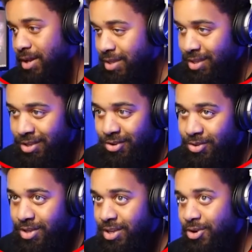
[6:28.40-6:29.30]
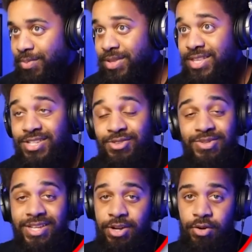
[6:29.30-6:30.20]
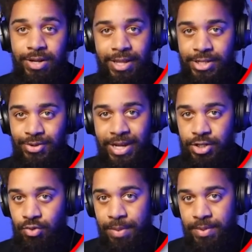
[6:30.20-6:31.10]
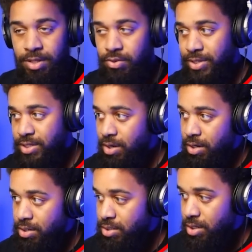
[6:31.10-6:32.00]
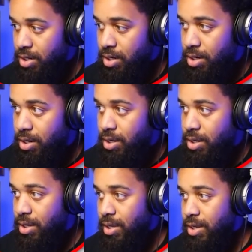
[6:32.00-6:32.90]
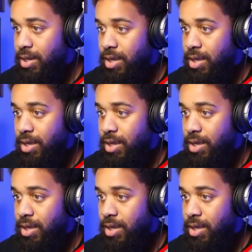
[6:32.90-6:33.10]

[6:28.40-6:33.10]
you can go put this new skin on now that you got your weapon to 3 stars, and